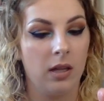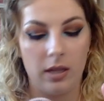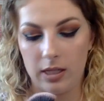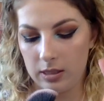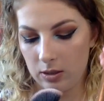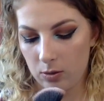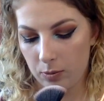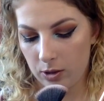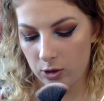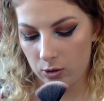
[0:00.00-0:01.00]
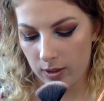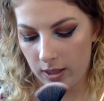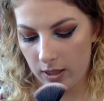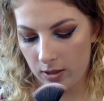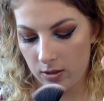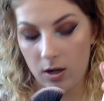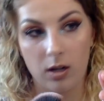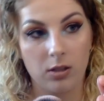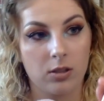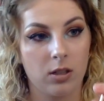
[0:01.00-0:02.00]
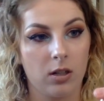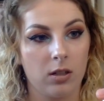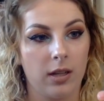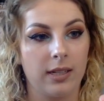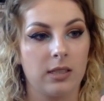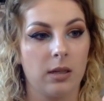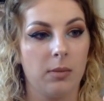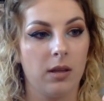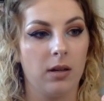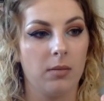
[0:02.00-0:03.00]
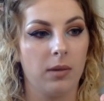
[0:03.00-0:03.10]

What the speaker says: These little brushes right here are like some of them,